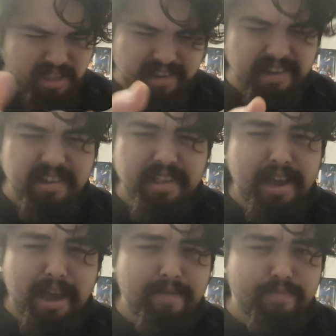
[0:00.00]
Either
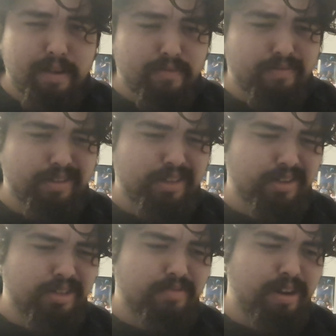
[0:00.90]
that, I've never really
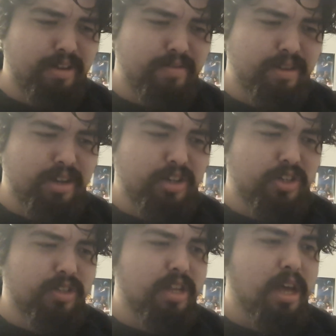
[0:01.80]
used the radio
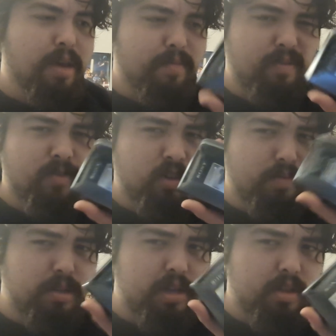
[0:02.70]
connections, but for some
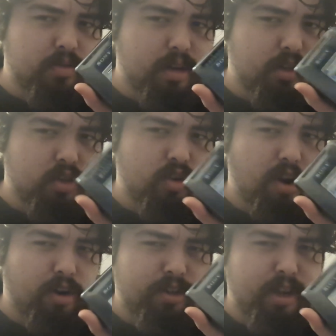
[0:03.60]
reason this one has a
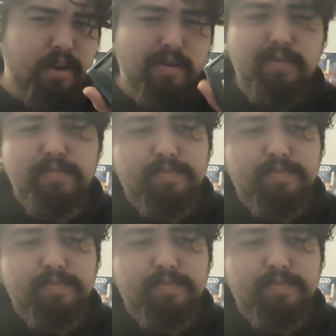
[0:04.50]
stronger signal.